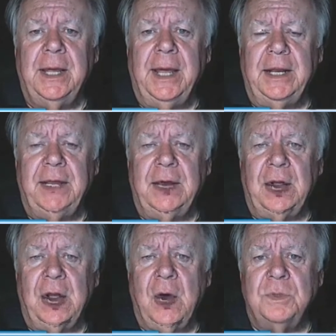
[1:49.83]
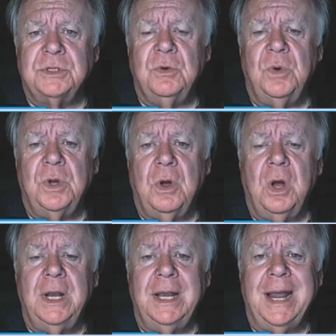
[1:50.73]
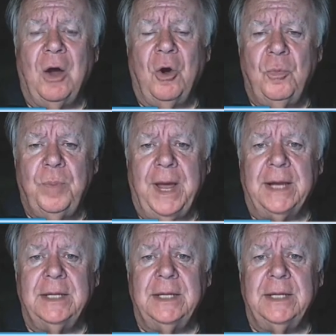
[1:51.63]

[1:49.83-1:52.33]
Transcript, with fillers: And if you look at what's going on in OPEC,